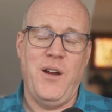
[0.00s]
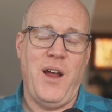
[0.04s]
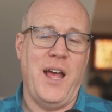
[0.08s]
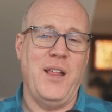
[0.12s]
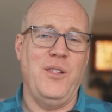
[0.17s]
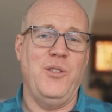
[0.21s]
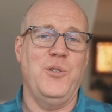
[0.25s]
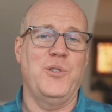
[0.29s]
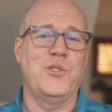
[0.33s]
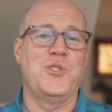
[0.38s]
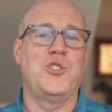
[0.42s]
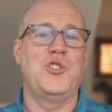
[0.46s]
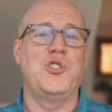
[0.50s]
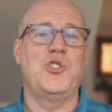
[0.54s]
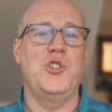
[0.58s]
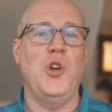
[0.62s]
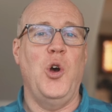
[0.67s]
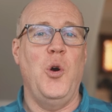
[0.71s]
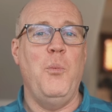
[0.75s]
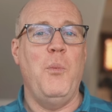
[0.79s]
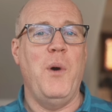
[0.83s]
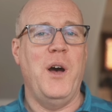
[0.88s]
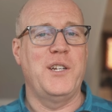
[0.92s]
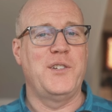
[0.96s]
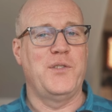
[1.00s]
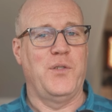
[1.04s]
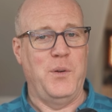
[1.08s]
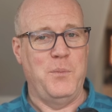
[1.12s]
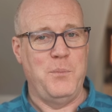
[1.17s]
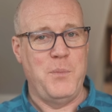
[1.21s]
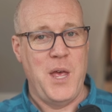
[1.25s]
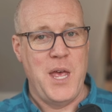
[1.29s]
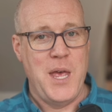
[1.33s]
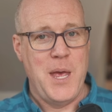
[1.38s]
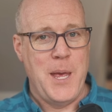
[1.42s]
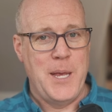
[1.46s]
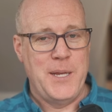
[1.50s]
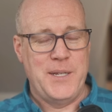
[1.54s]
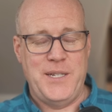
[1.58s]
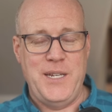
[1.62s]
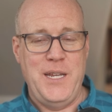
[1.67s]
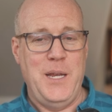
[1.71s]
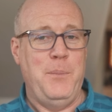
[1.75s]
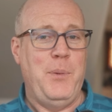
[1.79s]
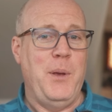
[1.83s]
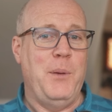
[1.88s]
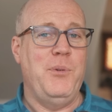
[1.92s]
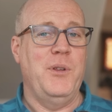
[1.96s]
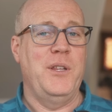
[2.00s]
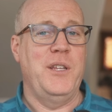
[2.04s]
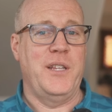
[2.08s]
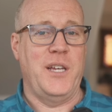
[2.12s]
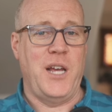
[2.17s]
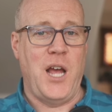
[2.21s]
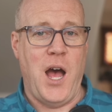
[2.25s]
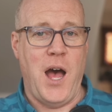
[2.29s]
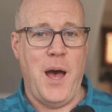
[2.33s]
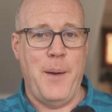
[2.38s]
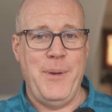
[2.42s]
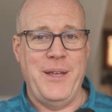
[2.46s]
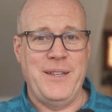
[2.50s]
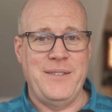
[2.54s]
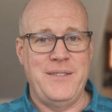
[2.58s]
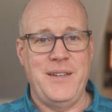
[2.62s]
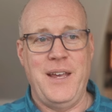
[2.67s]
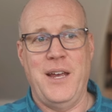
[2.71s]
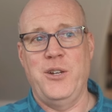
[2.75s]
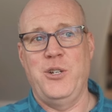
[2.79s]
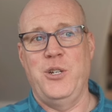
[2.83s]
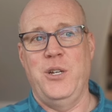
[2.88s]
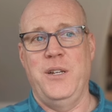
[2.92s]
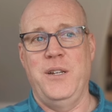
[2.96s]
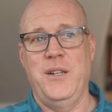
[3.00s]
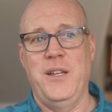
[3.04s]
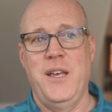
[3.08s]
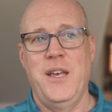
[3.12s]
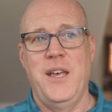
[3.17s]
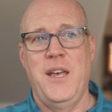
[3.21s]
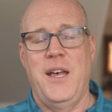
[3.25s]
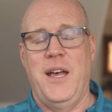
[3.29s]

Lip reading: I learned so much from seeing people in the comment section